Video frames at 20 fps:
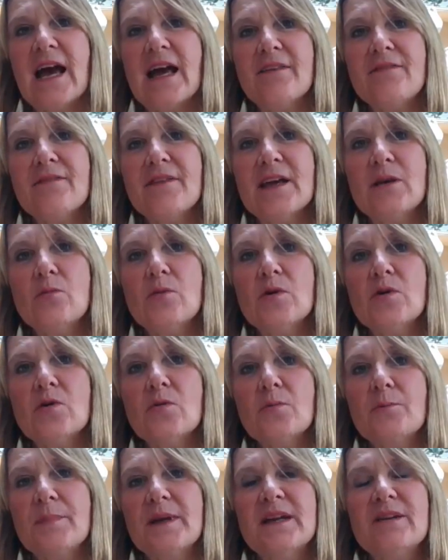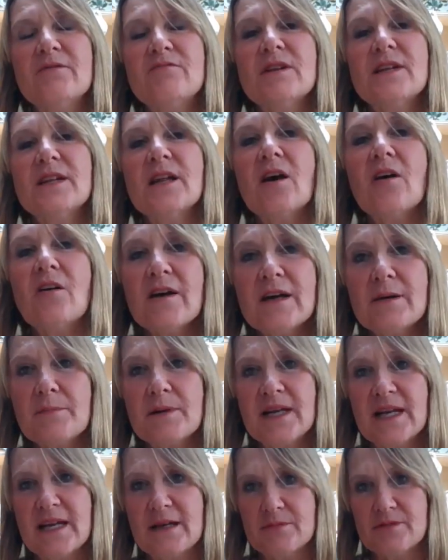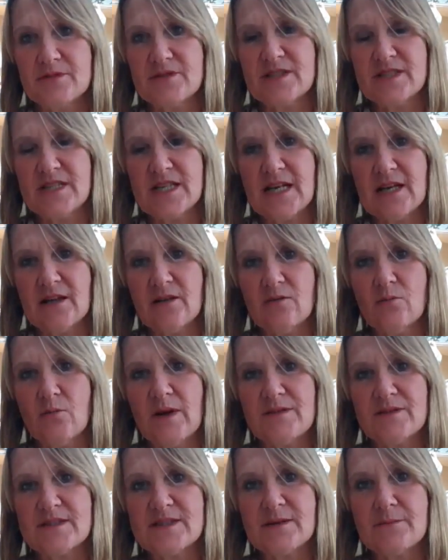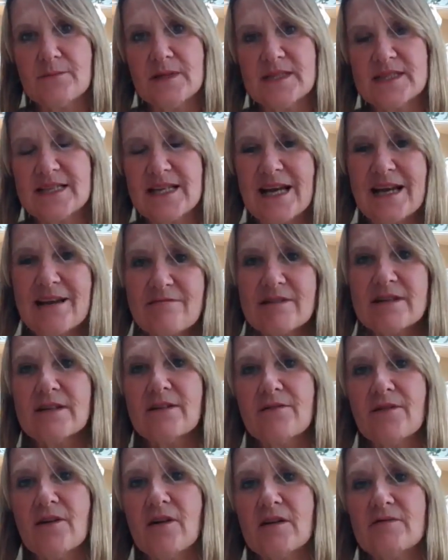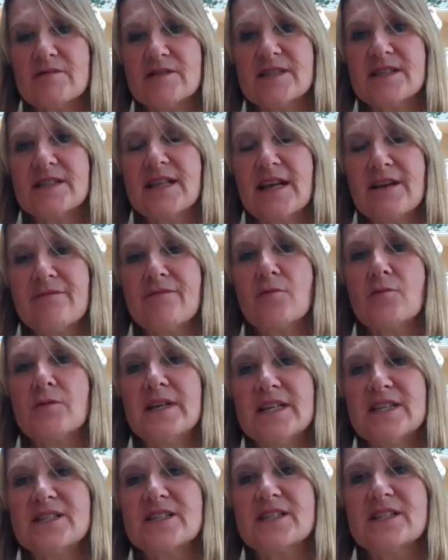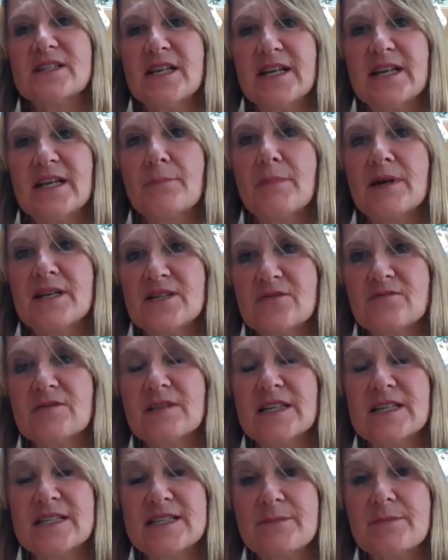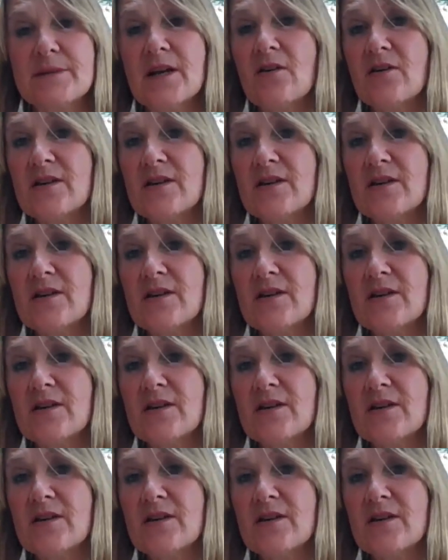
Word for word: and they will be reliably able to tell whether somebody's carrying the virus and therefore needs to take a medical test to be